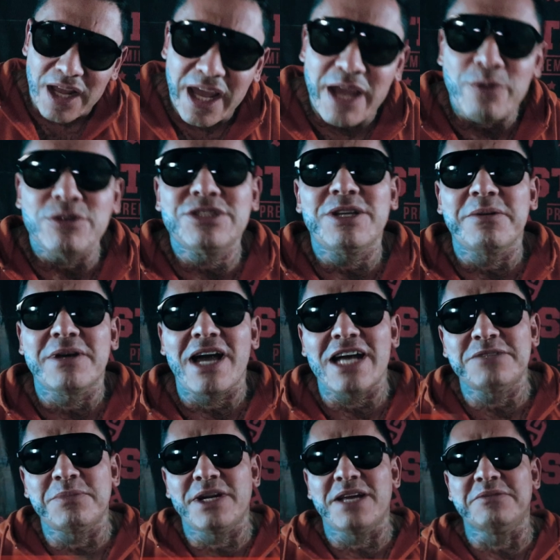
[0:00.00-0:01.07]
Hey, what's up
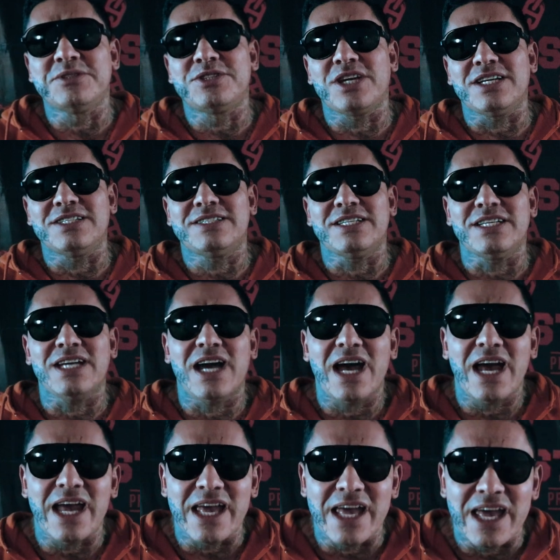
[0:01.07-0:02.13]
guys? My name is J C.
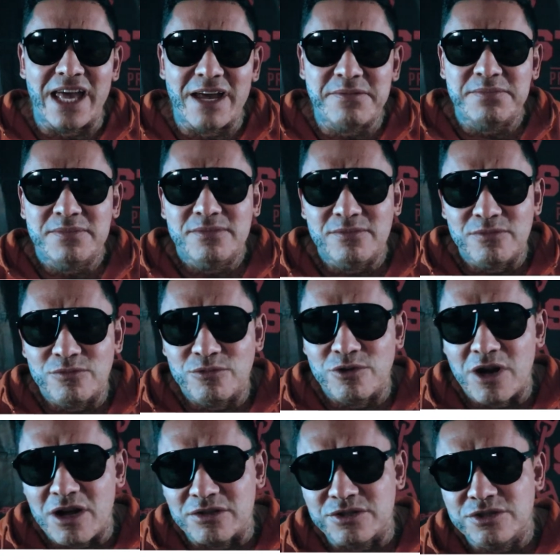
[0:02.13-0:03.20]
I am
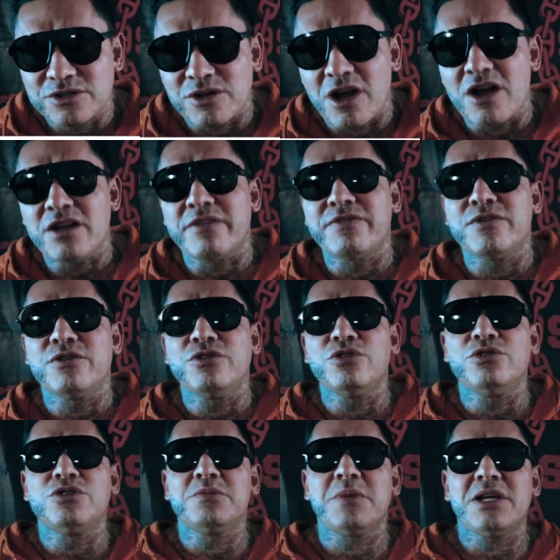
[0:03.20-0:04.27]
Wrong to Strong. If you're
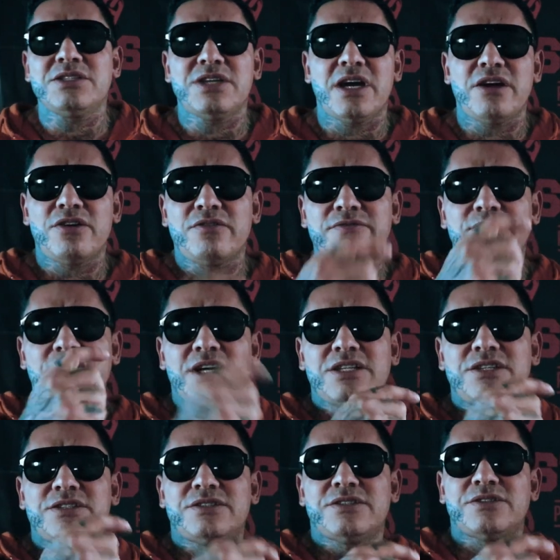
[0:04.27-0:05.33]
new to my channel, don't
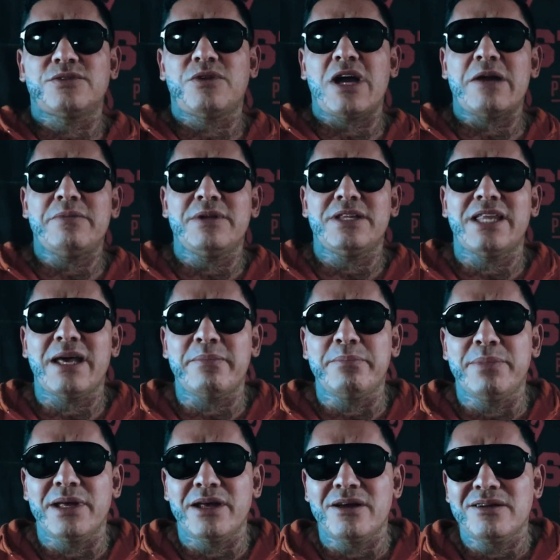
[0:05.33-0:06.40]
forget to subscribe, hit
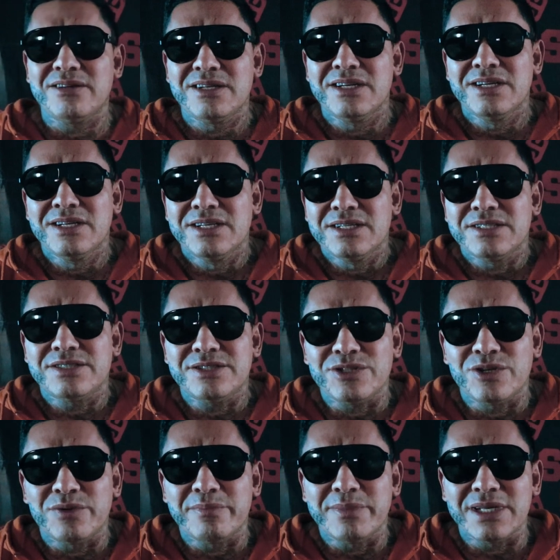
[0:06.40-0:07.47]
that bell so
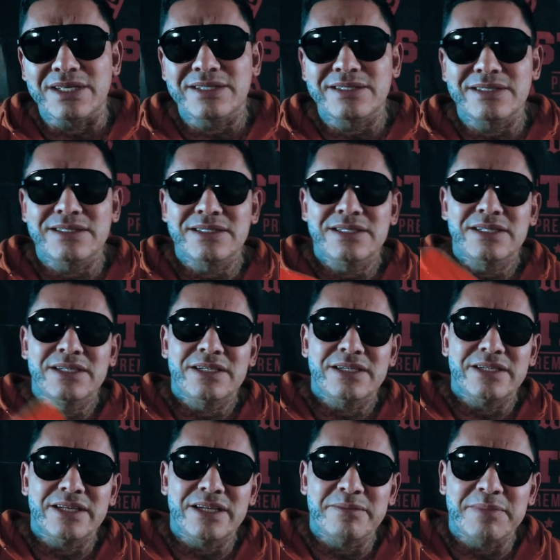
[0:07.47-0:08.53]
you don't miss
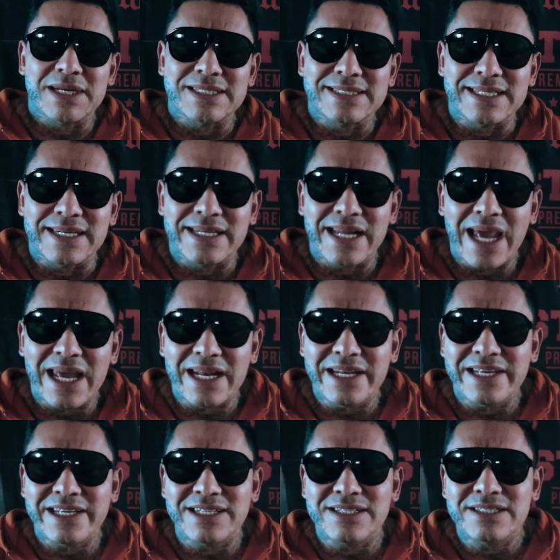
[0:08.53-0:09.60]
none of my
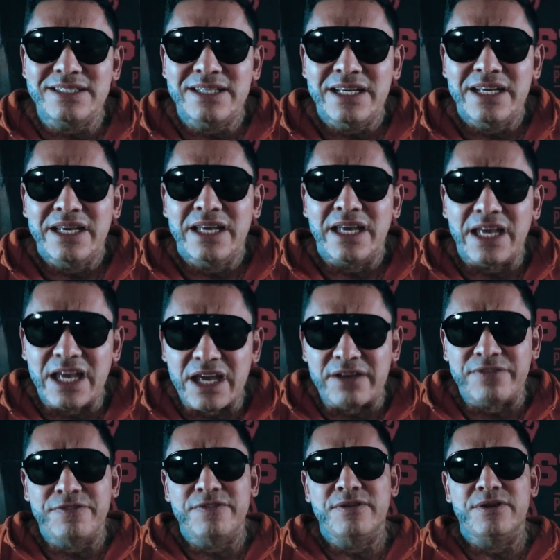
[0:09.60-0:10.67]
shenanigans.
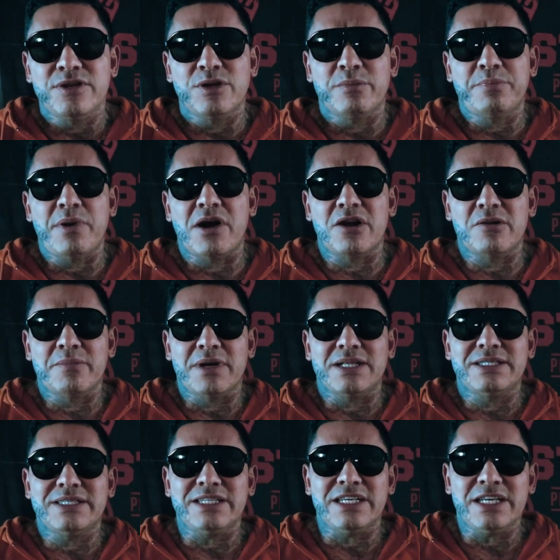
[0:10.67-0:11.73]
If you're part of
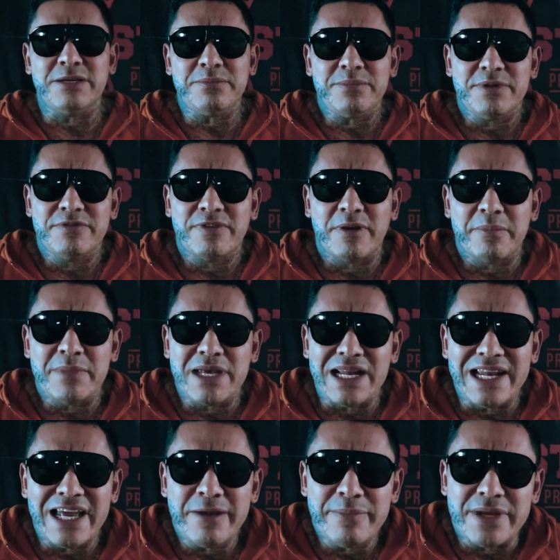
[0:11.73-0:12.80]
my team, mi
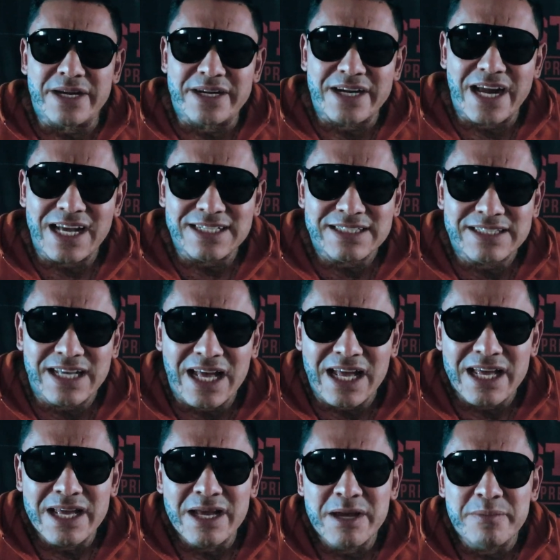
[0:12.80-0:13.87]
familia, mi
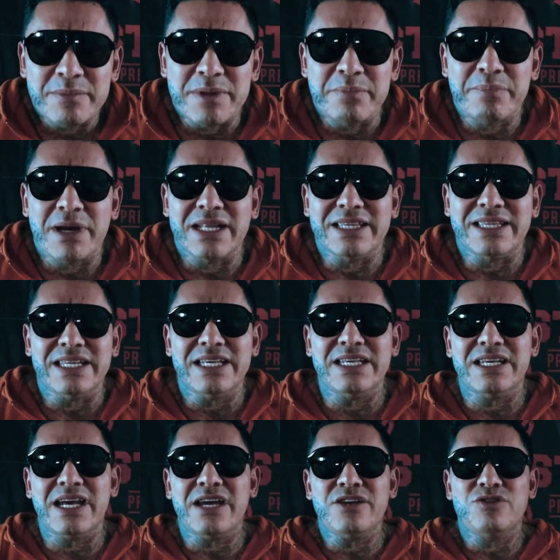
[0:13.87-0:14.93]
raza, mi
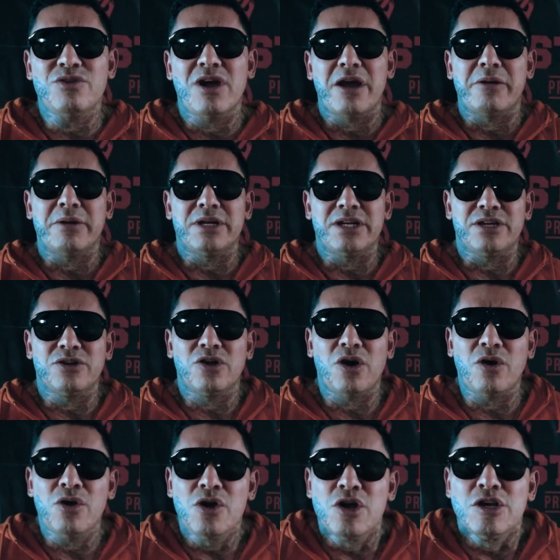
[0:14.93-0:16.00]
pandilla, you already
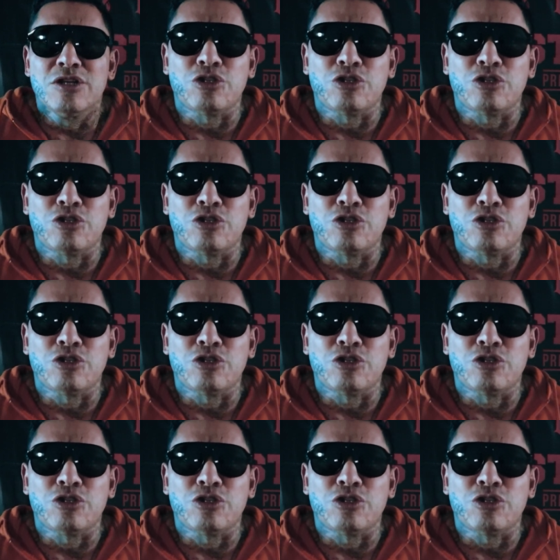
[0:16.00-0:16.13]
know.